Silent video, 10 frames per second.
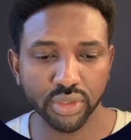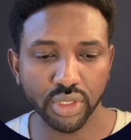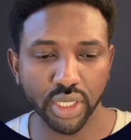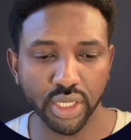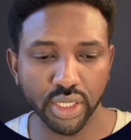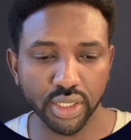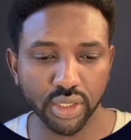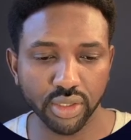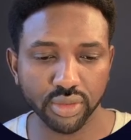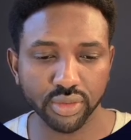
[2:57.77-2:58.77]

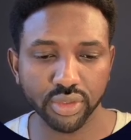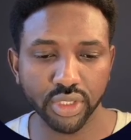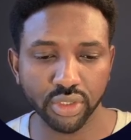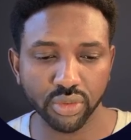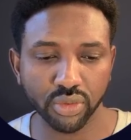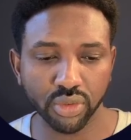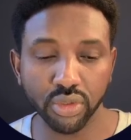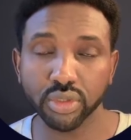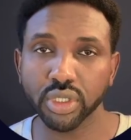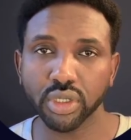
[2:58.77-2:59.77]
And check your
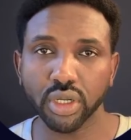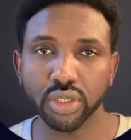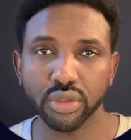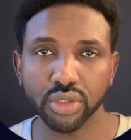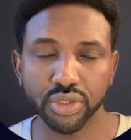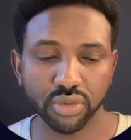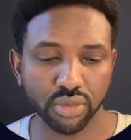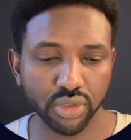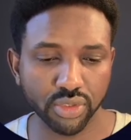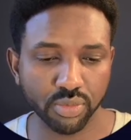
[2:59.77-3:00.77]
code. Congratulations, your
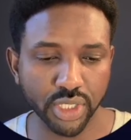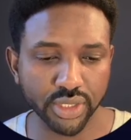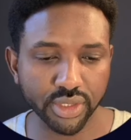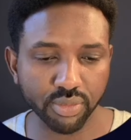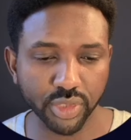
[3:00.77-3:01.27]
code is passed. Submit the